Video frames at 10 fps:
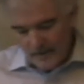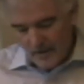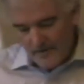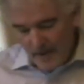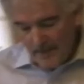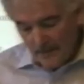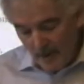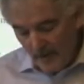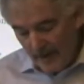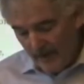So it may be a
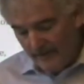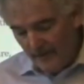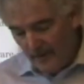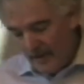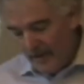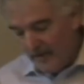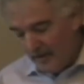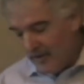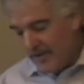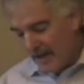role here for
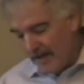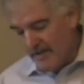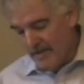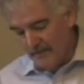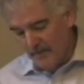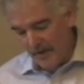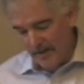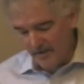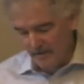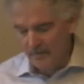new sites of
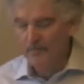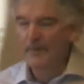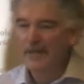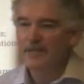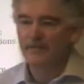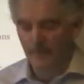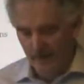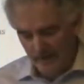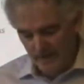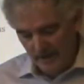appraisal, new means of
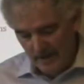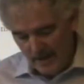appraisal,